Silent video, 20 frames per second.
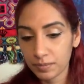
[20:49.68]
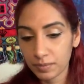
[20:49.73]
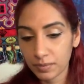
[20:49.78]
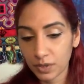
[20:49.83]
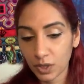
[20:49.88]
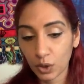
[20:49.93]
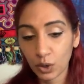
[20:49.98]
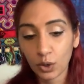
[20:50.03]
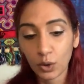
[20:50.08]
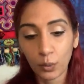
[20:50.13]

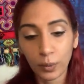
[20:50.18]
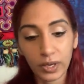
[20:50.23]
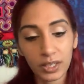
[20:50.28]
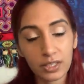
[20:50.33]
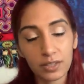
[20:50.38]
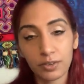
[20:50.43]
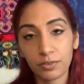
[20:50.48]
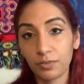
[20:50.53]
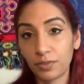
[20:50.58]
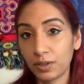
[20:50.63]
You're going
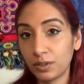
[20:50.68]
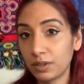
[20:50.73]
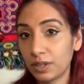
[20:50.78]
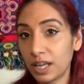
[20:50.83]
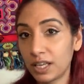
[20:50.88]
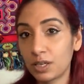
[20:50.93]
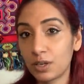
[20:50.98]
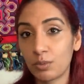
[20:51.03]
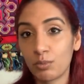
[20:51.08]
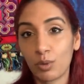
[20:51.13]
to feel
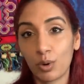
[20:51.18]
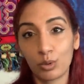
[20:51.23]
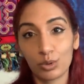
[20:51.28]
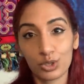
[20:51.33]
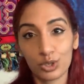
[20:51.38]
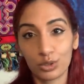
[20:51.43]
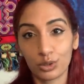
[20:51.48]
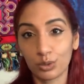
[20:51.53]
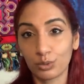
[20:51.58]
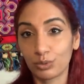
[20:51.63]
an
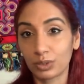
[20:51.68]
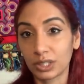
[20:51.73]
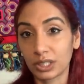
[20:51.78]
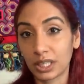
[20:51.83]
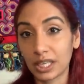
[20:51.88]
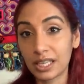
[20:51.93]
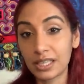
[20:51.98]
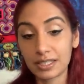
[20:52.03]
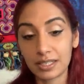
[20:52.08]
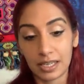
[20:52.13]
emotional
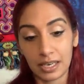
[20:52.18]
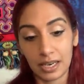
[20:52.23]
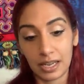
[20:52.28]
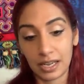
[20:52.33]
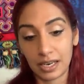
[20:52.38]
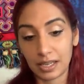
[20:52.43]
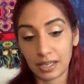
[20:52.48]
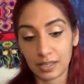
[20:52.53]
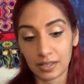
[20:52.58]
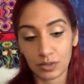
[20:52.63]
release, and
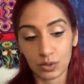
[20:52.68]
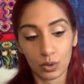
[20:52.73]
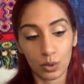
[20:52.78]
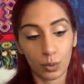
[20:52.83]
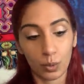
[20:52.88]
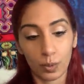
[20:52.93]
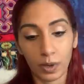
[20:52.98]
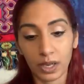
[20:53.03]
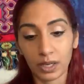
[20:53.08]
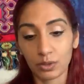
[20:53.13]
it is
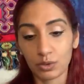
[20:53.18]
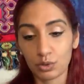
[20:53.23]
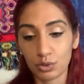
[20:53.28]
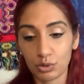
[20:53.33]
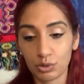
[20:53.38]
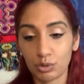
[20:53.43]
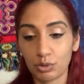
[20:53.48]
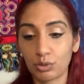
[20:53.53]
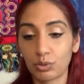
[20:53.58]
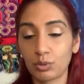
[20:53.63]
going
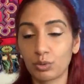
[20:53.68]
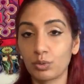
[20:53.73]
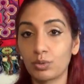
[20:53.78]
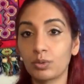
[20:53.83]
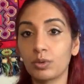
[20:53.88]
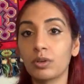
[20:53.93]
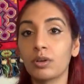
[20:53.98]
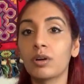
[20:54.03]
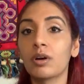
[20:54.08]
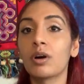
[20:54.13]
to